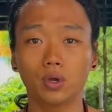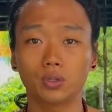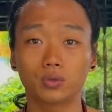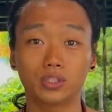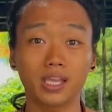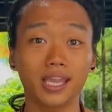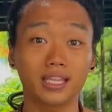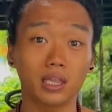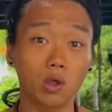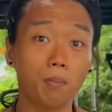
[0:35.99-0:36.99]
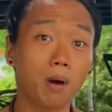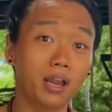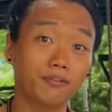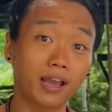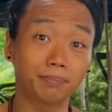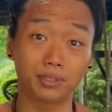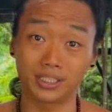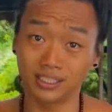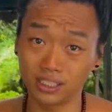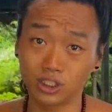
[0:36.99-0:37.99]
to stay in a low body fat
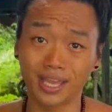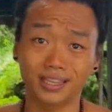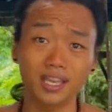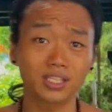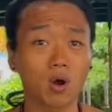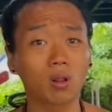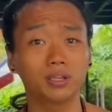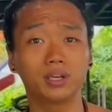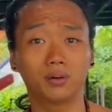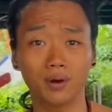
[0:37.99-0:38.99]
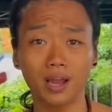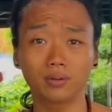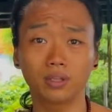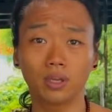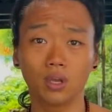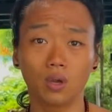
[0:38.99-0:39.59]
percentage like this all year round,